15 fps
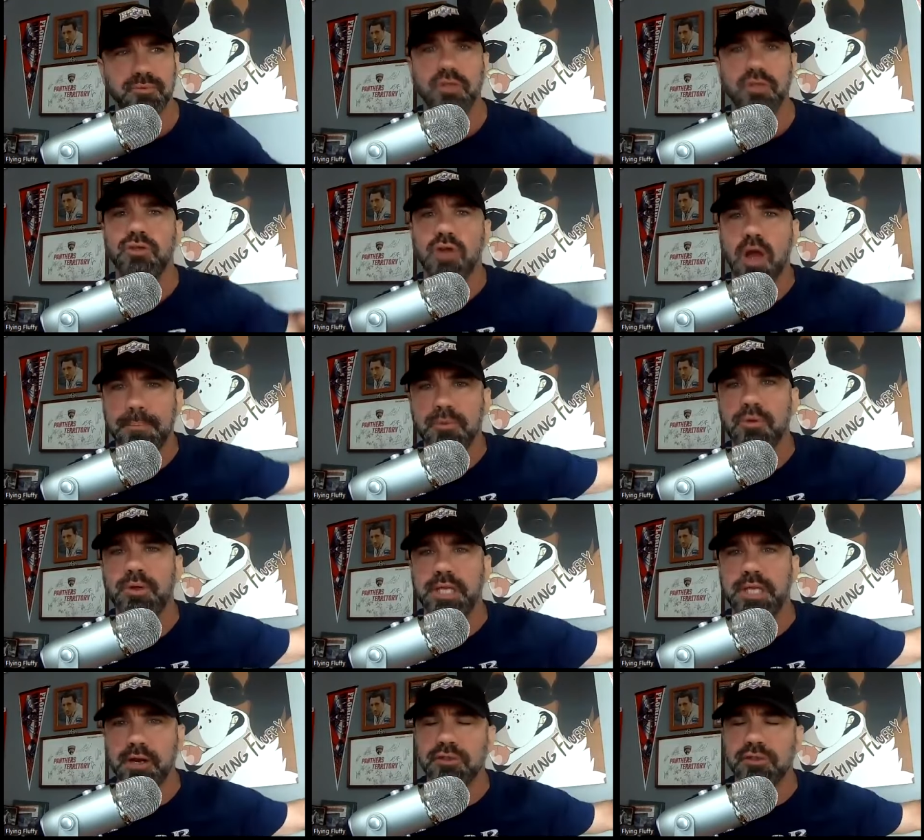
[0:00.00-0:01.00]
the couple
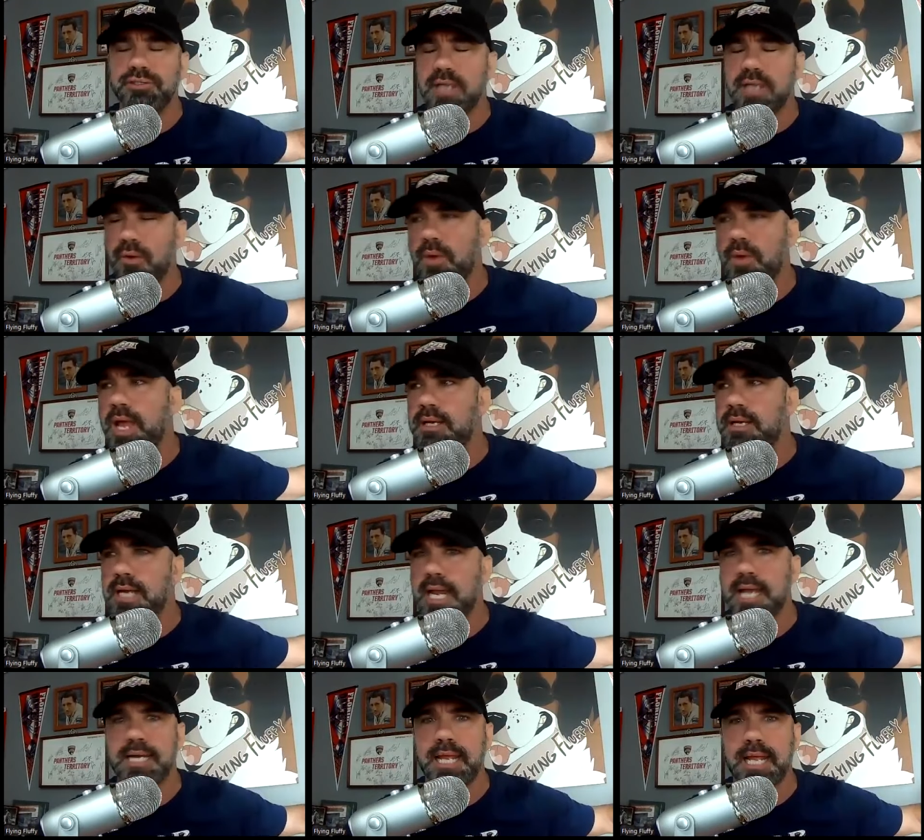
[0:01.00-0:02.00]
of years they went
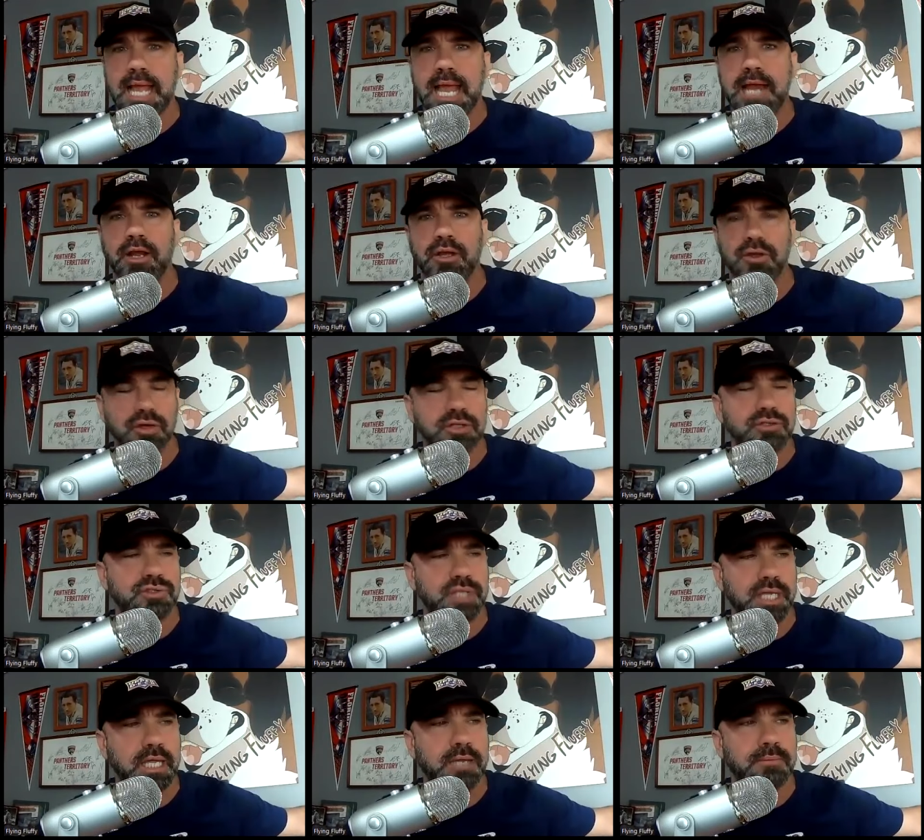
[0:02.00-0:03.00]
and they had a good
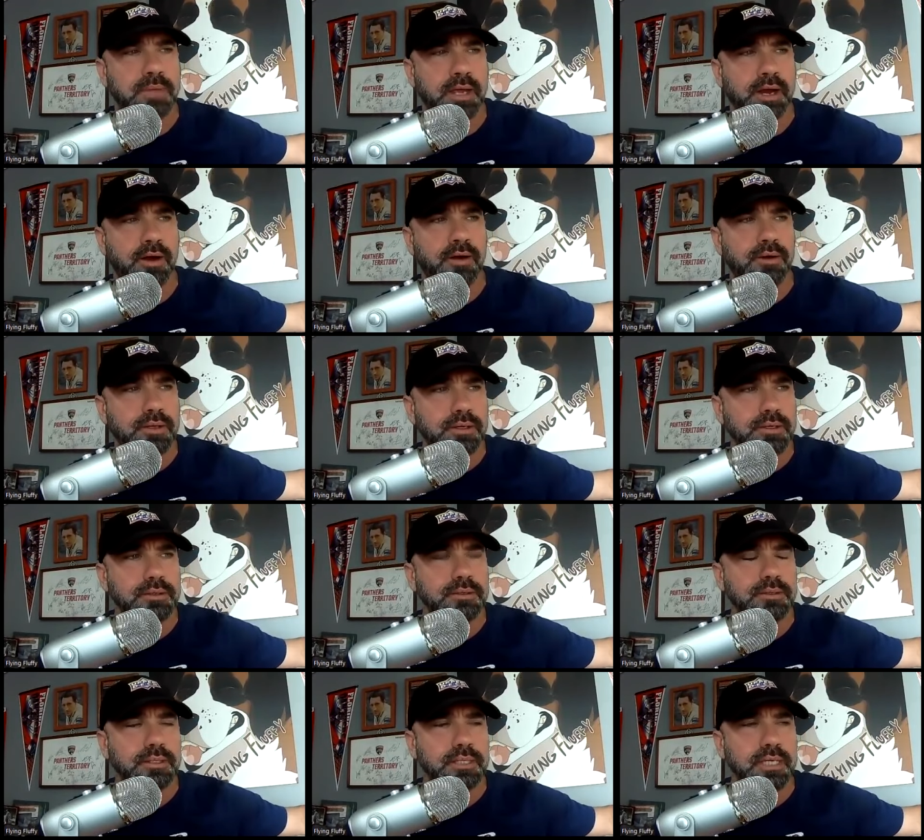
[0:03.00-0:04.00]
team there,
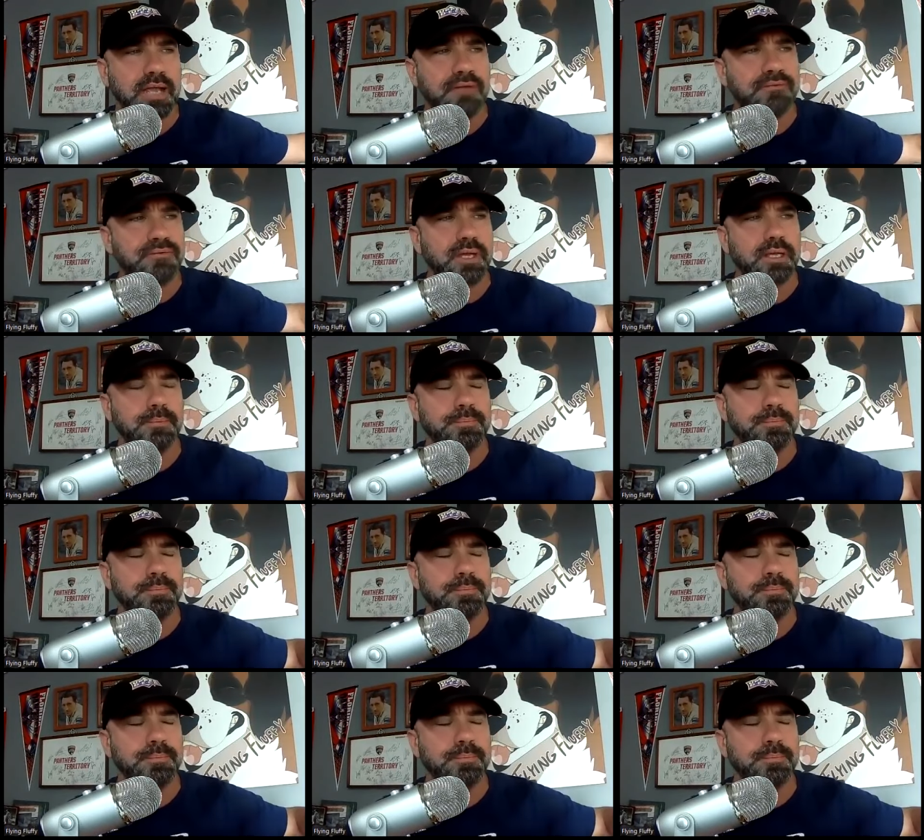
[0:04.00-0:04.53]
if